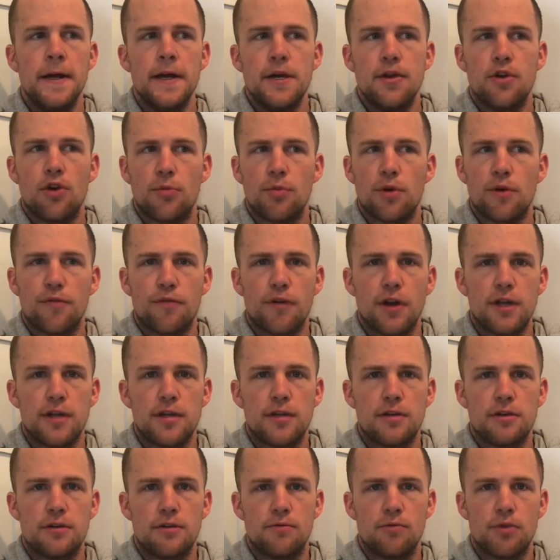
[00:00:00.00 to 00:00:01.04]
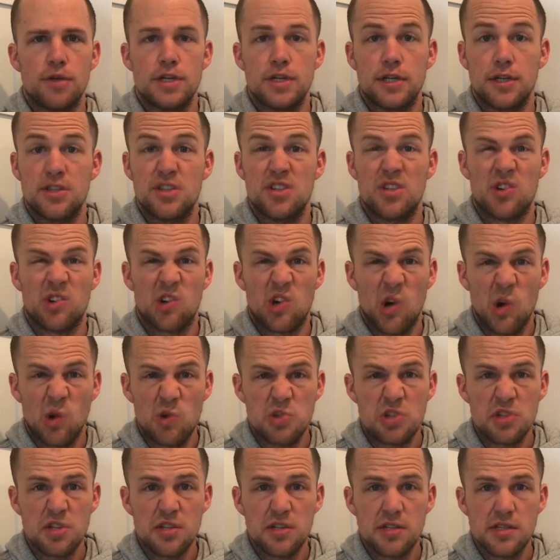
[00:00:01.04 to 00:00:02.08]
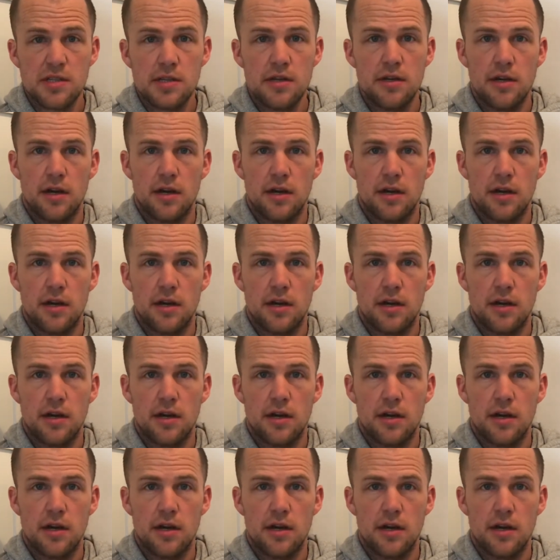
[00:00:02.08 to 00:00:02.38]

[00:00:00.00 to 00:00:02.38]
Don't be afraid to reach out to your coaches